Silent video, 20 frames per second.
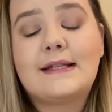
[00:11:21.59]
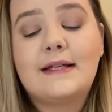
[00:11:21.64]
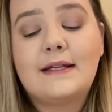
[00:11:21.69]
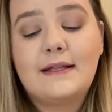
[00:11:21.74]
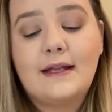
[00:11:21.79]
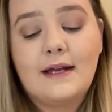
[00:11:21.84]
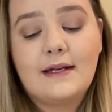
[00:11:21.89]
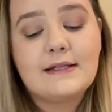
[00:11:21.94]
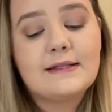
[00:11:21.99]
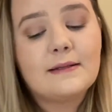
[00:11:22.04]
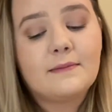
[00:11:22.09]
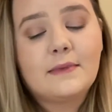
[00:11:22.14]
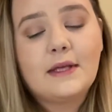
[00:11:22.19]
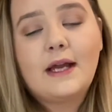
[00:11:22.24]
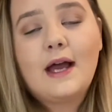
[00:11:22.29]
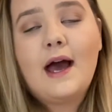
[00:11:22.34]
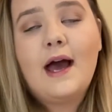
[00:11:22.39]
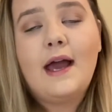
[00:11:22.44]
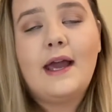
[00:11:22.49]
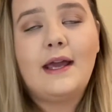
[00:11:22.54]
And that is
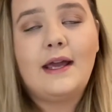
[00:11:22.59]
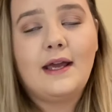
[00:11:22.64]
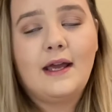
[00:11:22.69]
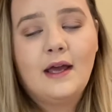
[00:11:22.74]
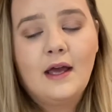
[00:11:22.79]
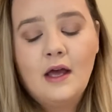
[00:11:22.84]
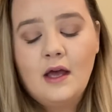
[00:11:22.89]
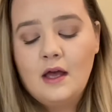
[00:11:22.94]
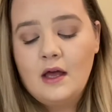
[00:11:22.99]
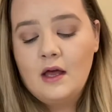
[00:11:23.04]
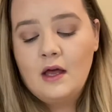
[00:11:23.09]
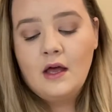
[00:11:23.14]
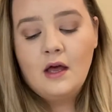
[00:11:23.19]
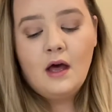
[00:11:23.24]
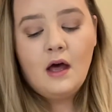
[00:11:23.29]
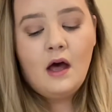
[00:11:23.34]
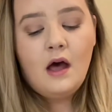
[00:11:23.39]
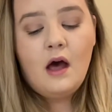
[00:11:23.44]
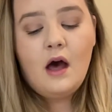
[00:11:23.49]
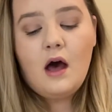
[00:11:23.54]
something I
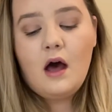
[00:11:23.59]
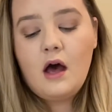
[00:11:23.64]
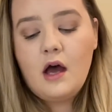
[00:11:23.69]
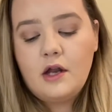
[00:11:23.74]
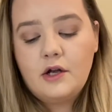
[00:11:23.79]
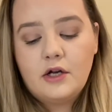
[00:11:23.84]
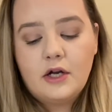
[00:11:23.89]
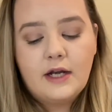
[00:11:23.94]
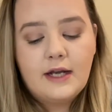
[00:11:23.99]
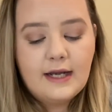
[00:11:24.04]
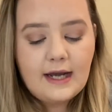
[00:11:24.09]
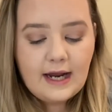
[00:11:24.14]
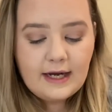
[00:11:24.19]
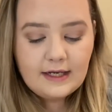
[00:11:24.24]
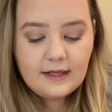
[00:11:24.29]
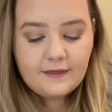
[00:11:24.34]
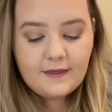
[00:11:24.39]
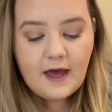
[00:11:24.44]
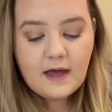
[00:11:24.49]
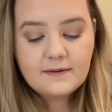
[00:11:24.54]

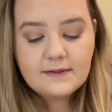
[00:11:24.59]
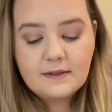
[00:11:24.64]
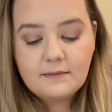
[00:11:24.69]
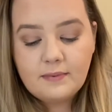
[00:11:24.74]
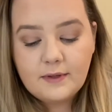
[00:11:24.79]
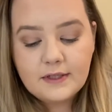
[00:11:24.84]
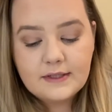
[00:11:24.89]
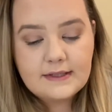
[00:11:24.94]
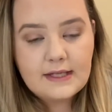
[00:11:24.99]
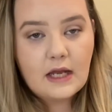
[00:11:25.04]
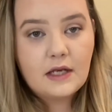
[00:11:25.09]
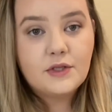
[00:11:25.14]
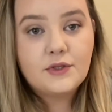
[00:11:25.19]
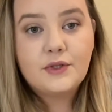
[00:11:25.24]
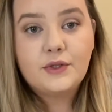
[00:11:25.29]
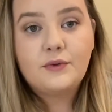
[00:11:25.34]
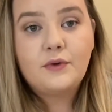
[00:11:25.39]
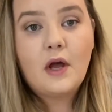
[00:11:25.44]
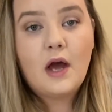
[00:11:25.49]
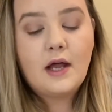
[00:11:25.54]
190,000%
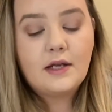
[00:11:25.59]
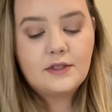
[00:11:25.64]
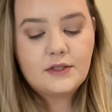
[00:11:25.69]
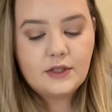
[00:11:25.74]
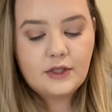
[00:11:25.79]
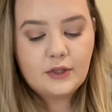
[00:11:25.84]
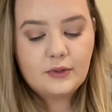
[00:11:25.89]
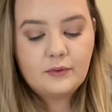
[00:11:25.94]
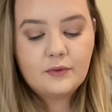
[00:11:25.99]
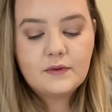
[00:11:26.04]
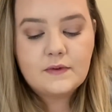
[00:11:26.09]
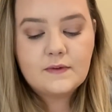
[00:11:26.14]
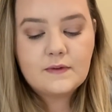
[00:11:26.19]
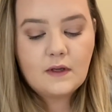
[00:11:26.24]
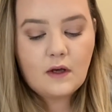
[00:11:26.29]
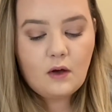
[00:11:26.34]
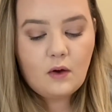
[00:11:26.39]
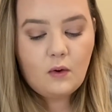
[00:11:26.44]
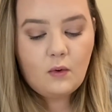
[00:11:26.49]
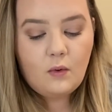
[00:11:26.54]
do not do.
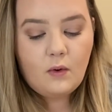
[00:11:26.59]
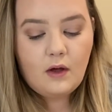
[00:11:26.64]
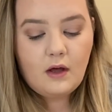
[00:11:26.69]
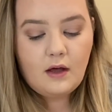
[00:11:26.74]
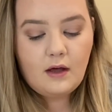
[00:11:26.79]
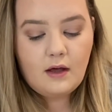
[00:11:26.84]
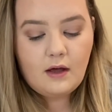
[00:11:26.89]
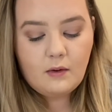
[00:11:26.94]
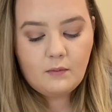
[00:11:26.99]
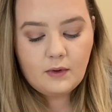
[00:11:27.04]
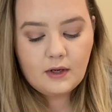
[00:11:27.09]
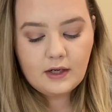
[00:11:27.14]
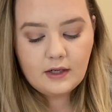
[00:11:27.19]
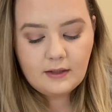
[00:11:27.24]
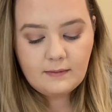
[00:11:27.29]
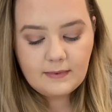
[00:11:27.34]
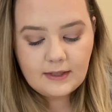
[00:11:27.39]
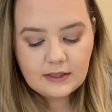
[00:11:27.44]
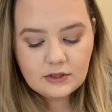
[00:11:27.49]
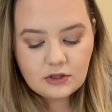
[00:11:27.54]
So we're going
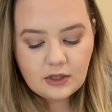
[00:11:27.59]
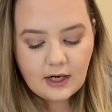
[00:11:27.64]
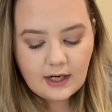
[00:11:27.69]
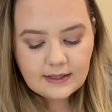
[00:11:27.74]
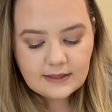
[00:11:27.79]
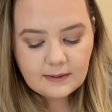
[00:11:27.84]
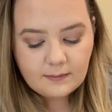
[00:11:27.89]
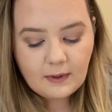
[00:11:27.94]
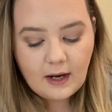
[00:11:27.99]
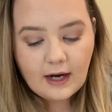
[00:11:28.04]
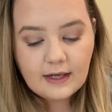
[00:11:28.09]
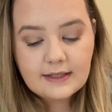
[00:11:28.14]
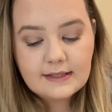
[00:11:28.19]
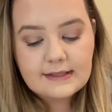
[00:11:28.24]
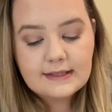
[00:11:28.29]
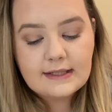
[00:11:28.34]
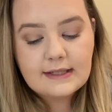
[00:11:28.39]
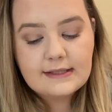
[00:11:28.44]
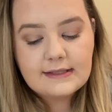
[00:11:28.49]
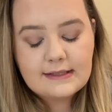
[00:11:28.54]
to be trying to
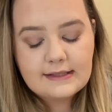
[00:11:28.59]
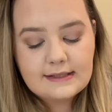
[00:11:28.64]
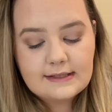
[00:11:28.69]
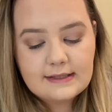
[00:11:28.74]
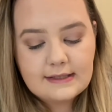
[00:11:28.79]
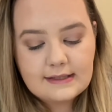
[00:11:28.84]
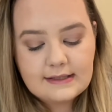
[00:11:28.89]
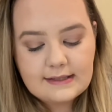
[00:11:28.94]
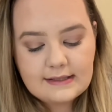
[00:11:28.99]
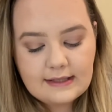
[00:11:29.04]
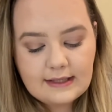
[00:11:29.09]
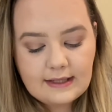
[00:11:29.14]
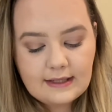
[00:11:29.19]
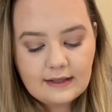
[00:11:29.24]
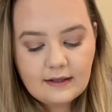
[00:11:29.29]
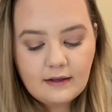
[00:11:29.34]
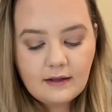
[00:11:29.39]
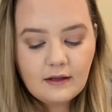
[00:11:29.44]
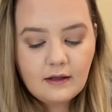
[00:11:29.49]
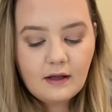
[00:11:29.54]
practice
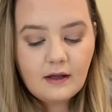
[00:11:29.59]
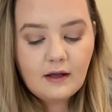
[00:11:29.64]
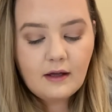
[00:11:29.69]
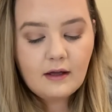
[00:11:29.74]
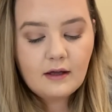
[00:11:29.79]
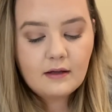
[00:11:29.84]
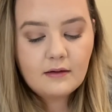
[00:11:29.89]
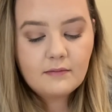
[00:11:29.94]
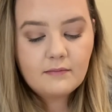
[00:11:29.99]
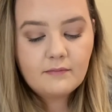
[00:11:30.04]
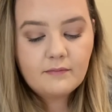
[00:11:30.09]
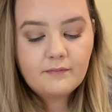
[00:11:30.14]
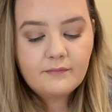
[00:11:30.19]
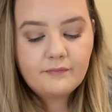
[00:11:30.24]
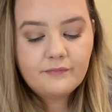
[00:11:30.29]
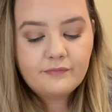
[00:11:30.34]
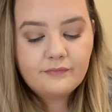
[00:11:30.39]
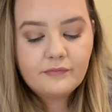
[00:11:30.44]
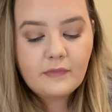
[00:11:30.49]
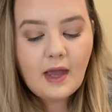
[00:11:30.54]
consistency.
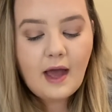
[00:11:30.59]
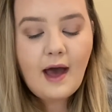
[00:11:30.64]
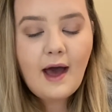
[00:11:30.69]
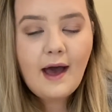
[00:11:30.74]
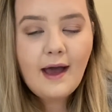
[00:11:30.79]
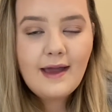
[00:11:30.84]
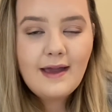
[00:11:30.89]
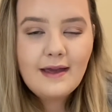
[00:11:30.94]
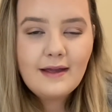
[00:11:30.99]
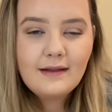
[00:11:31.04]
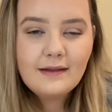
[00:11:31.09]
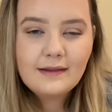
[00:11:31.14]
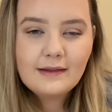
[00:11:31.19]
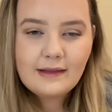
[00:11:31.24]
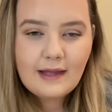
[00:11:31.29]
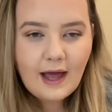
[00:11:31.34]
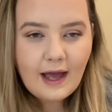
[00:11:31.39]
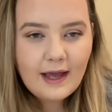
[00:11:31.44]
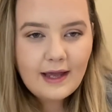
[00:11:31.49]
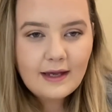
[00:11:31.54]
I
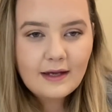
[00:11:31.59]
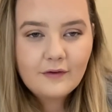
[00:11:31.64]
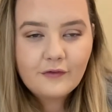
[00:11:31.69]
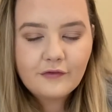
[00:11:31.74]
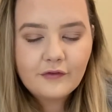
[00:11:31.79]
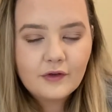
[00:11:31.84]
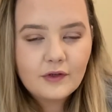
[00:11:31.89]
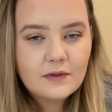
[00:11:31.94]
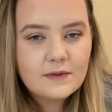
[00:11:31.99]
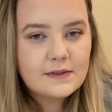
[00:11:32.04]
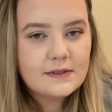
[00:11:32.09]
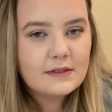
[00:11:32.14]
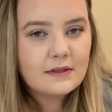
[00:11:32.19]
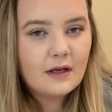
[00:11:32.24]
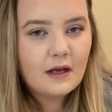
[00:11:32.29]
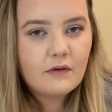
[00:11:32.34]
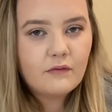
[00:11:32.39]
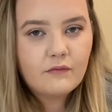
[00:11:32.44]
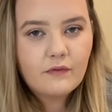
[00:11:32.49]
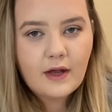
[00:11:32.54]
like fruits
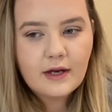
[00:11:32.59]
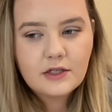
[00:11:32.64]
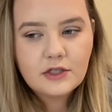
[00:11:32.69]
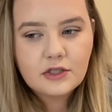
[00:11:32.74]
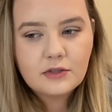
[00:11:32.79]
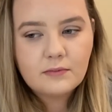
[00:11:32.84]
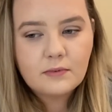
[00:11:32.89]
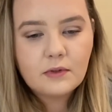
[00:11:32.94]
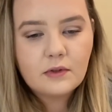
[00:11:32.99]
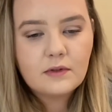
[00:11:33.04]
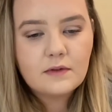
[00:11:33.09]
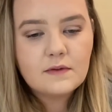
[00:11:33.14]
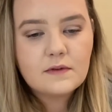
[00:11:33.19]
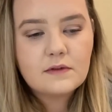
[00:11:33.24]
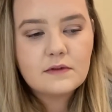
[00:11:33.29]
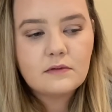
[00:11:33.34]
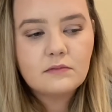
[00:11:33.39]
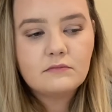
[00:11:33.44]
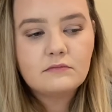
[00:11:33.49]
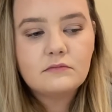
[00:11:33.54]
and
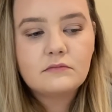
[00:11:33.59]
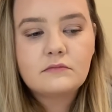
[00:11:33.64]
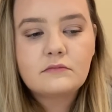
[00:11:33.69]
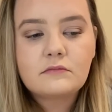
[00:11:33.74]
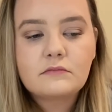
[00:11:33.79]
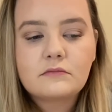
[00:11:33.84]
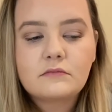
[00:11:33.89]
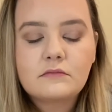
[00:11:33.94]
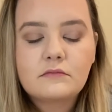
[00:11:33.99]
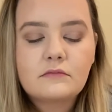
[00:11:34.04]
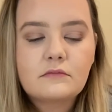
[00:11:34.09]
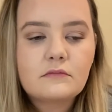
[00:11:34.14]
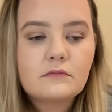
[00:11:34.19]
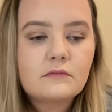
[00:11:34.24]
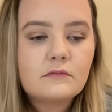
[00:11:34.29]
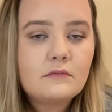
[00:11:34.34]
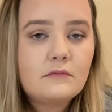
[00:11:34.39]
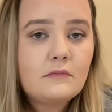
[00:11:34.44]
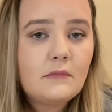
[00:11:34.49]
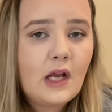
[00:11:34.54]
vegetables,
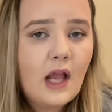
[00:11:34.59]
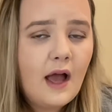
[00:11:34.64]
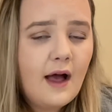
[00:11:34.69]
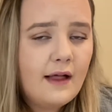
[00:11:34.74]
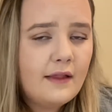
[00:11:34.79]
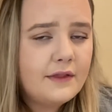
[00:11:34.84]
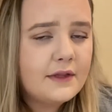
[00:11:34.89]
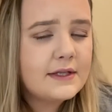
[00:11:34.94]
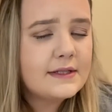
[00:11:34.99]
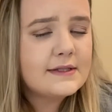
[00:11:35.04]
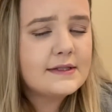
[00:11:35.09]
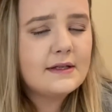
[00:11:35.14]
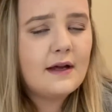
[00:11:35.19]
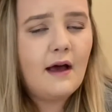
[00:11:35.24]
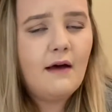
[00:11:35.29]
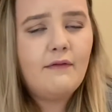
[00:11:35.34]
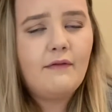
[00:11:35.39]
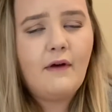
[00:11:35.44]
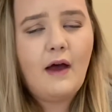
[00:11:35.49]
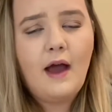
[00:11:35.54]
healthy
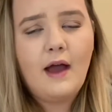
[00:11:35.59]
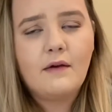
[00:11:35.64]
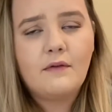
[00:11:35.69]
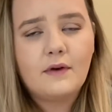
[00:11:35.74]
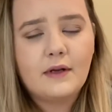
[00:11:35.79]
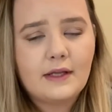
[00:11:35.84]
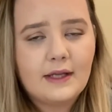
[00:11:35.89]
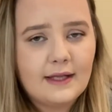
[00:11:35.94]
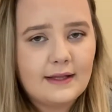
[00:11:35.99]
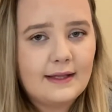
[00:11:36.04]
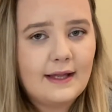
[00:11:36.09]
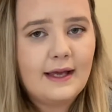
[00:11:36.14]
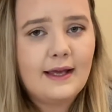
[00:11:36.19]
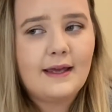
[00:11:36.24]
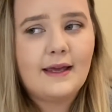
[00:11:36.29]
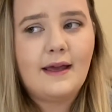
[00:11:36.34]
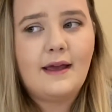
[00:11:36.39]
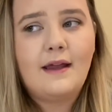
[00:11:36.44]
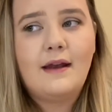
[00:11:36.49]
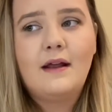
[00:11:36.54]
stuff. I really
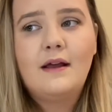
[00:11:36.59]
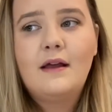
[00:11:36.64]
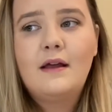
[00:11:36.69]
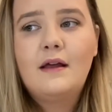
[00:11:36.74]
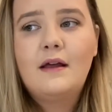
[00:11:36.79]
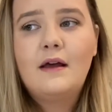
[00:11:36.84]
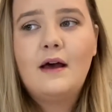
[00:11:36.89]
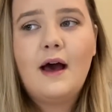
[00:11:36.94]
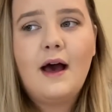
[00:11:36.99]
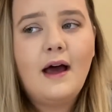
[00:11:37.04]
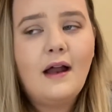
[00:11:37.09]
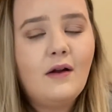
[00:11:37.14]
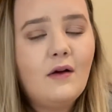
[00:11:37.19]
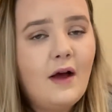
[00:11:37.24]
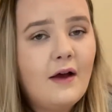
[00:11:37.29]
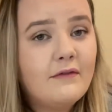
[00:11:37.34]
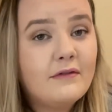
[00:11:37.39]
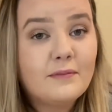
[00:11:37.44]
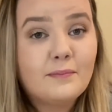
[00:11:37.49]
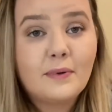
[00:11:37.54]
like it. I don't
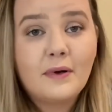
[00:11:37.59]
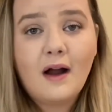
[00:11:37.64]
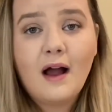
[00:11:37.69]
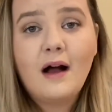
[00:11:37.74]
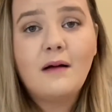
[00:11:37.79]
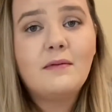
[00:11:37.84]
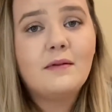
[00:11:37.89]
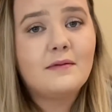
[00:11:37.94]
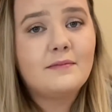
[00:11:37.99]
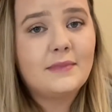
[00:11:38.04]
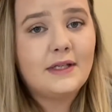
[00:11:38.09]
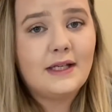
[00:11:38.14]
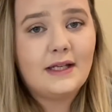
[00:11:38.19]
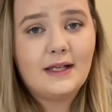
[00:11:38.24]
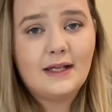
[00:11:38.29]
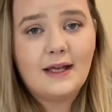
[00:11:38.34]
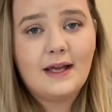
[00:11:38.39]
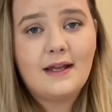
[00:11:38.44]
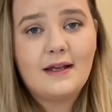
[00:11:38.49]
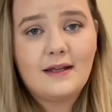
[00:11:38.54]
have a problem
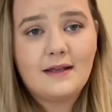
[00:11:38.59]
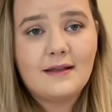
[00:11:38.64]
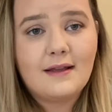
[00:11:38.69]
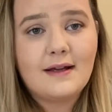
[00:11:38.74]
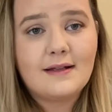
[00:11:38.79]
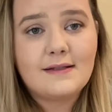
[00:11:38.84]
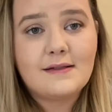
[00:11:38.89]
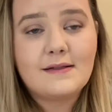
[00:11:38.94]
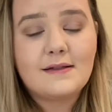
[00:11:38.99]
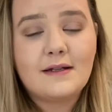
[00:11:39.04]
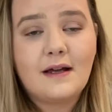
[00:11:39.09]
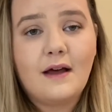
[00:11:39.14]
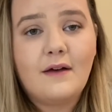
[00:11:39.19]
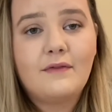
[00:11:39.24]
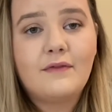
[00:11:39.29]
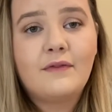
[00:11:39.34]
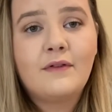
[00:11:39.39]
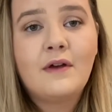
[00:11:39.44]
eating any of that stuff.